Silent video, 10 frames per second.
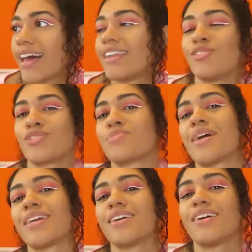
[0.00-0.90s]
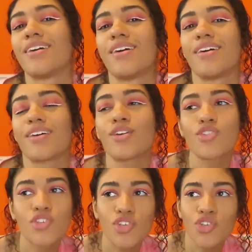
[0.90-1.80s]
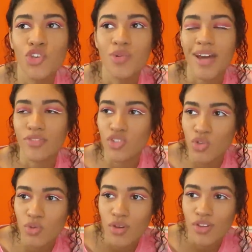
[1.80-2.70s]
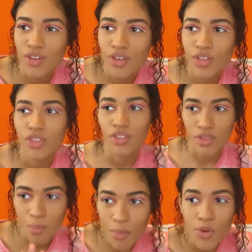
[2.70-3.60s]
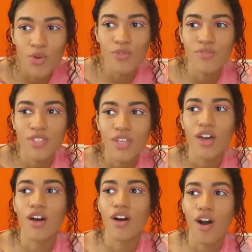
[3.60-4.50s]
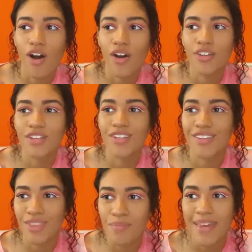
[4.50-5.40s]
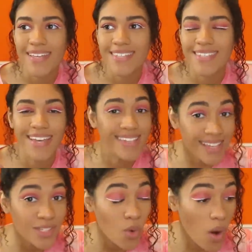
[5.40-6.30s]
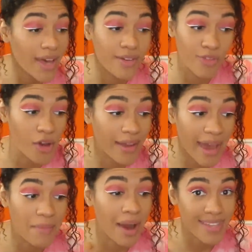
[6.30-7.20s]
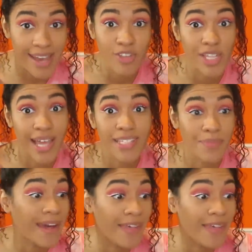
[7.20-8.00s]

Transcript: and then you have to make, because you would have to do the moves on the beats. Like, that's quite a fun game. I'd actually like to play